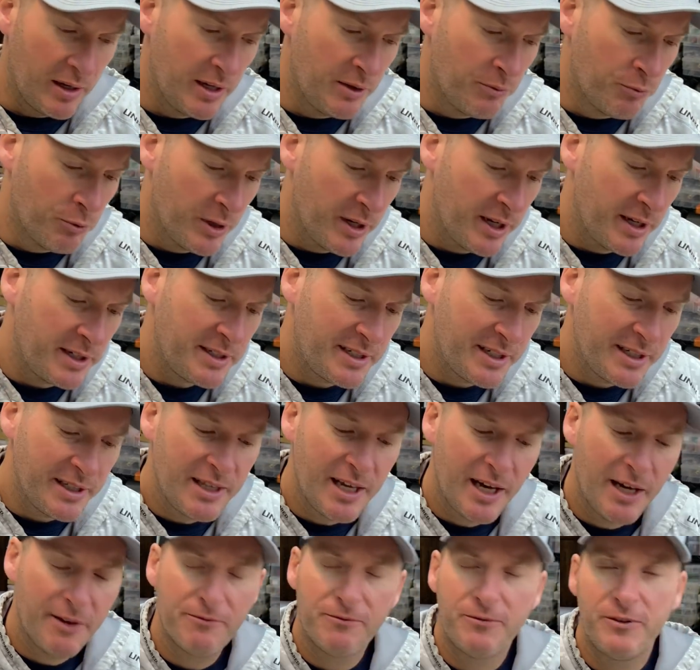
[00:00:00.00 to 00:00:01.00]
and when I did
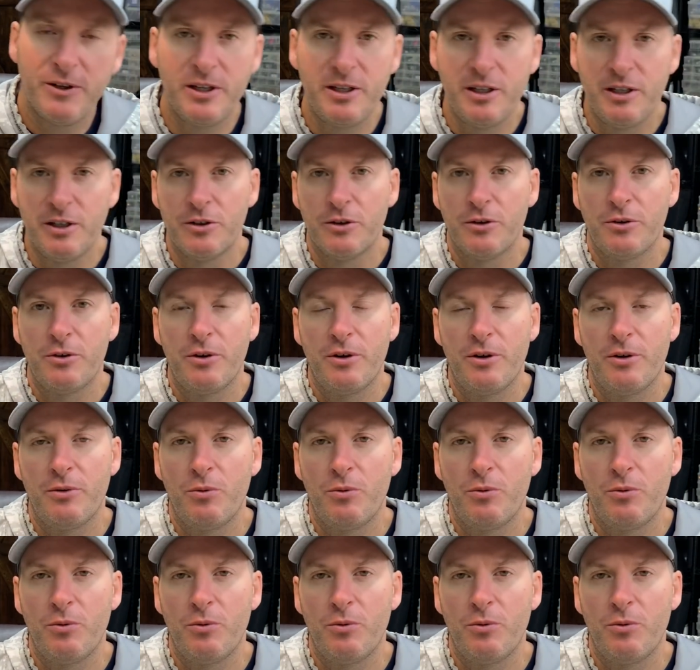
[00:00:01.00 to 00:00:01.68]
that video,